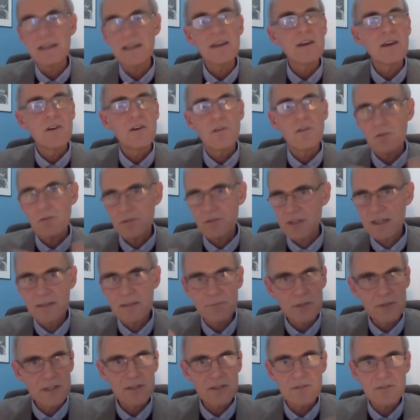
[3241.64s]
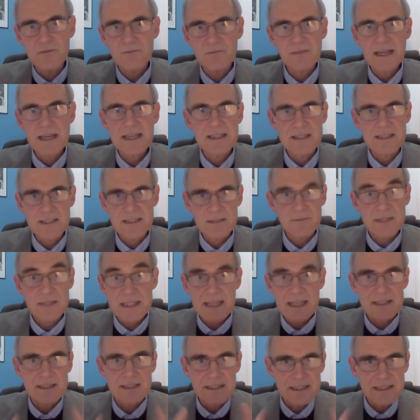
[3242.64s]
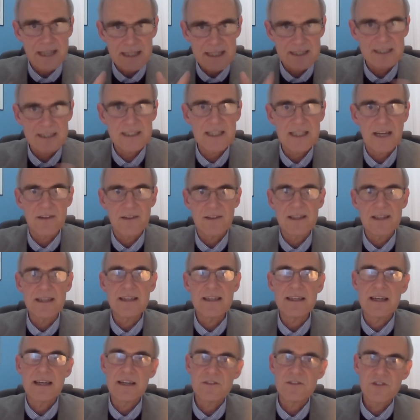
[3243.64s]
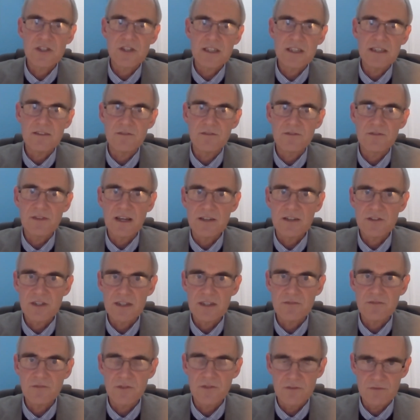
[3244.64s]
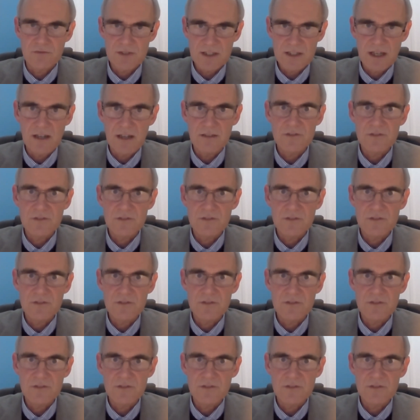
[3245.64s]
or deliberative mechanisms doesn't necessarily achieve good results.